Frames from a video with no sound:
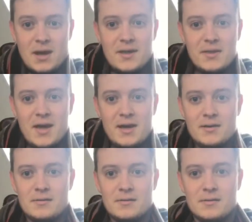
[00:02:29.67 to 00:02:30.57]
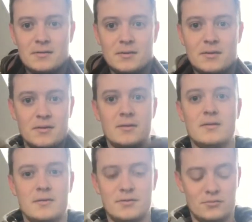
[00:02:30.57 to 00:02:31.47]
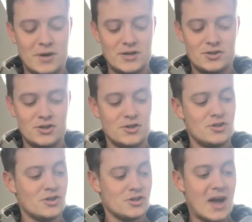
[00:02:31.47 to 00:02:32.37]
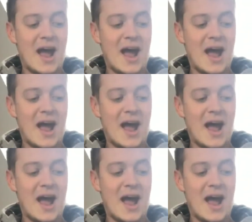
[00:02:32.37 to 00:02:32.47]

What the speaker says: and then the rest you can just